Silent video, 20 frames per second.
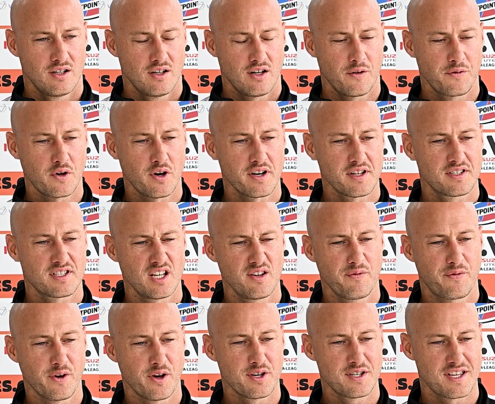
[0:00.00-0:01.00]
I've kind of seen
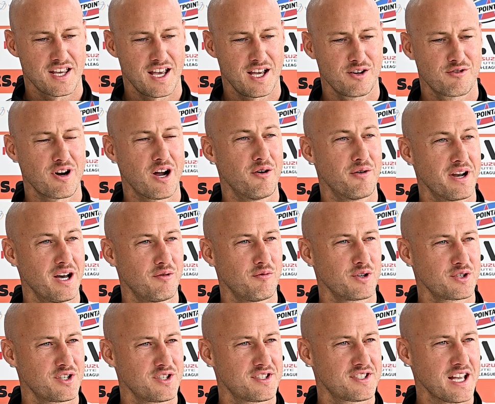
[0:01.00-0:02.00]
firsthand growing up
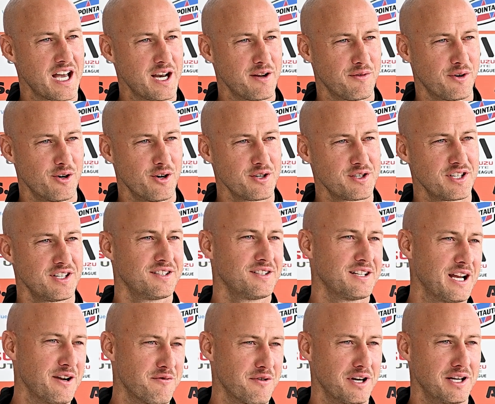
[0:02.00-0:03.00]
watching State of Origin.
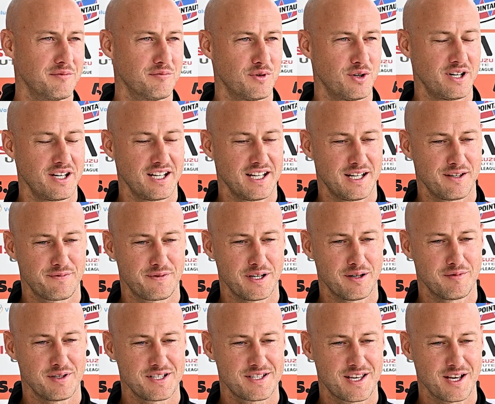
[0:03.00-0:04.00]
Everyone in my
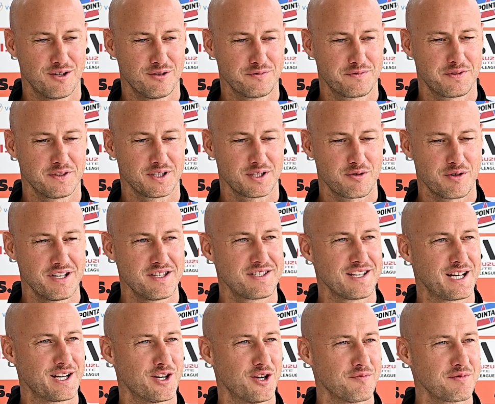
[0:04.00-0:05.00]
family's going for
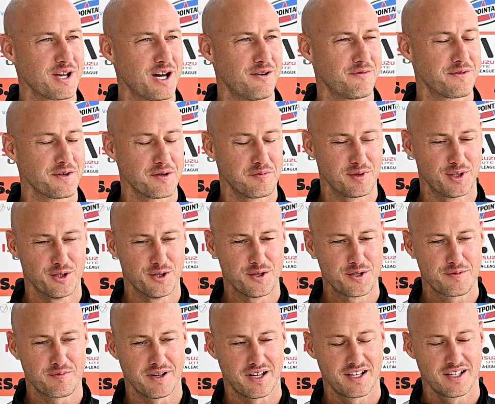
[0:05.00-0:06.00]
Queensland and I'm going for the
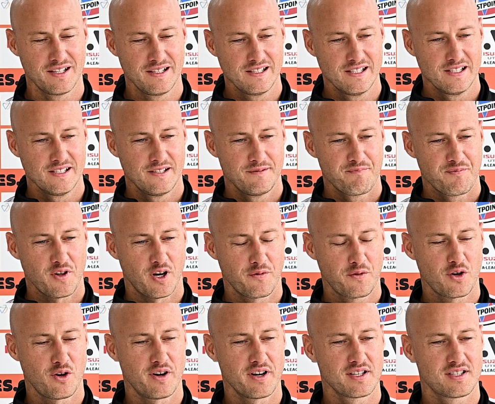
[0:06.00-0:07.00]
Blues. But I've
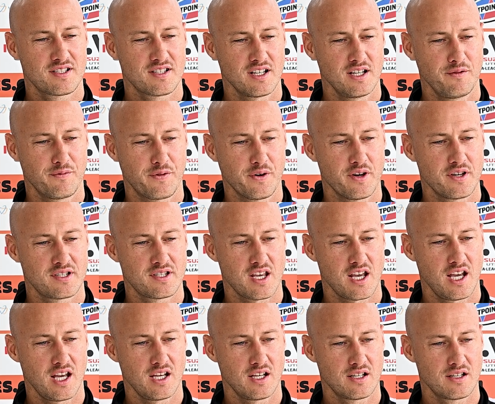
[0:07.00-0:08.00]
kind of seen
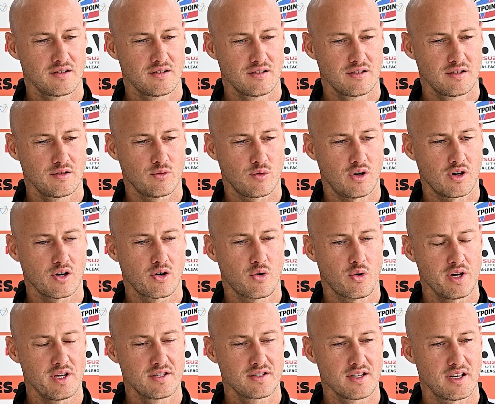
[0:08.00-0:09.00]
firsthand what
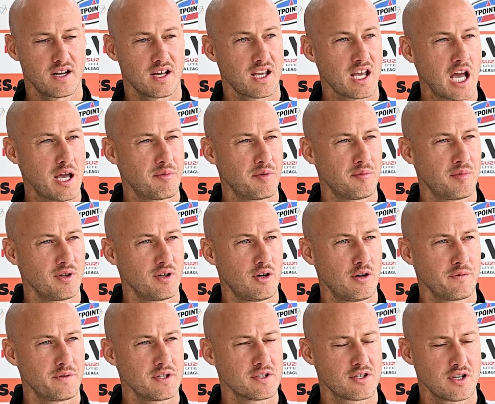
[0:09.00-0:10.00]
Queensland are capable
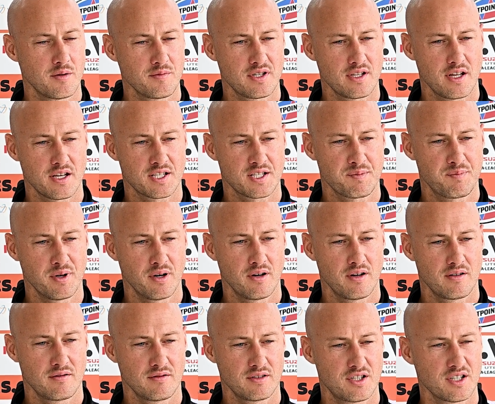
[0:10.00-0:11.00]
of in terms of their
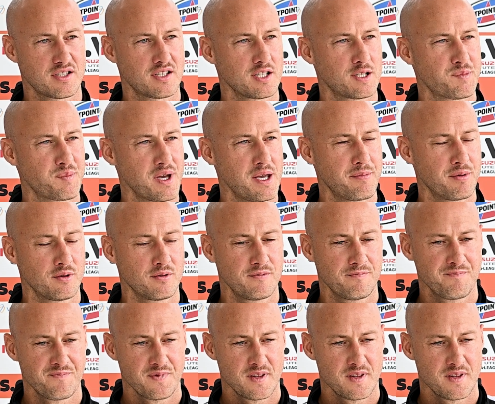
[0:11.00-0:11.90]
spirit, just as people.